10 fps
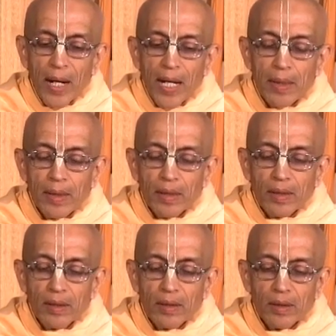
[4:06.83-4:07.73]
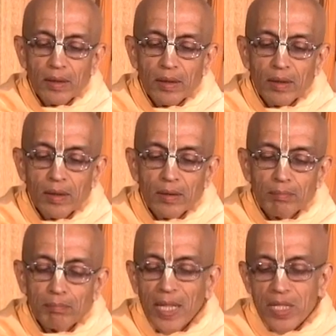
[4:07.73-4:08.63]
by
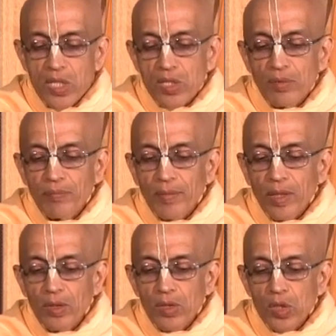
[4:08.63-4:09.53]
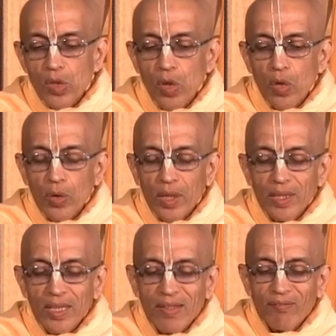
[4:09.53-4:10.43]
bus. So
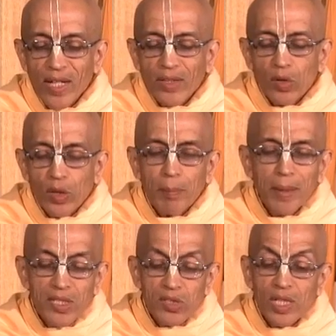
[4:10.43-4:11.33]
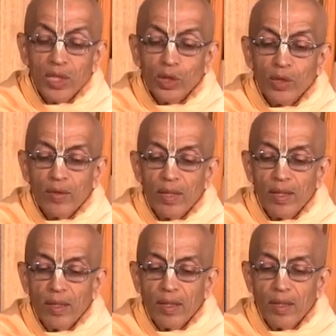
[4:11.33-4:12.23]
he went to the bus station,
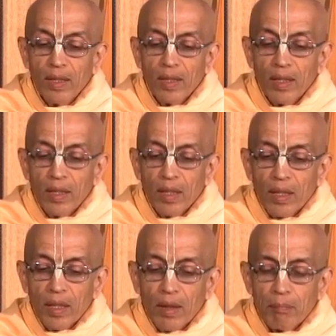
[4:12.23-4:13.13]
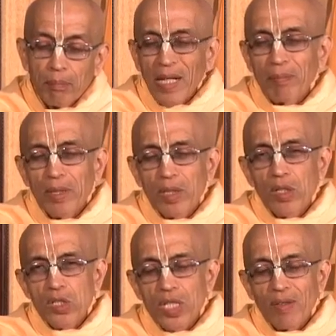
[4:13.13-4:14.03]
but
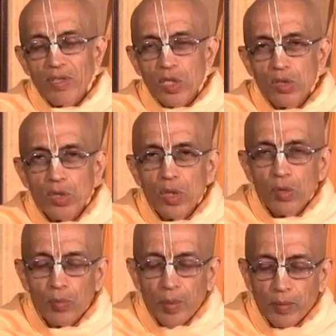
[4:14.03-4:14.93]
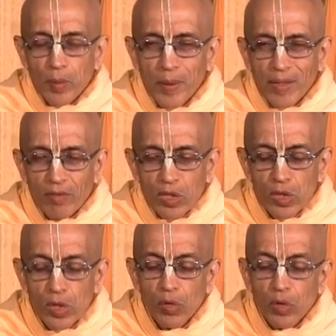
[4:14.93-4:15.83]
because he was new, Prabhupada
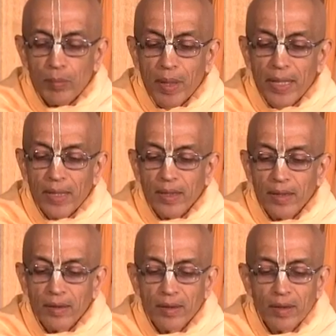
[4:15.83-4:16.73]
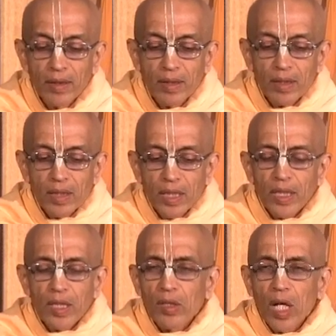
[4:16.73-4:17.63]
was new to America,
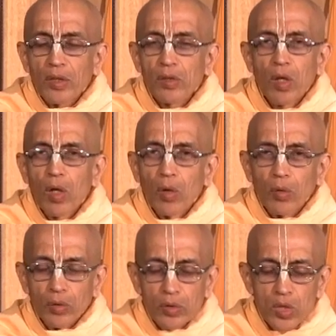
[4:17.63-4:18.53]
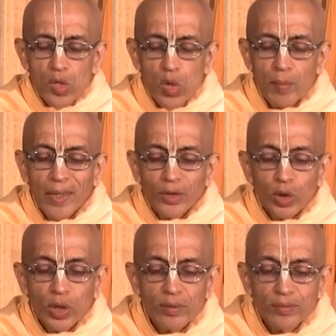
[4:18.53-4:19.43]
he did not know so
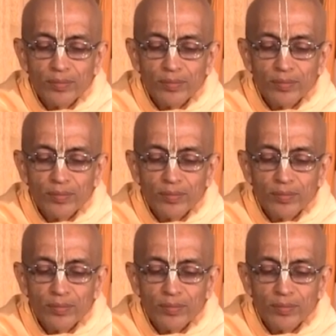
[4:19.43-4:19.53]
much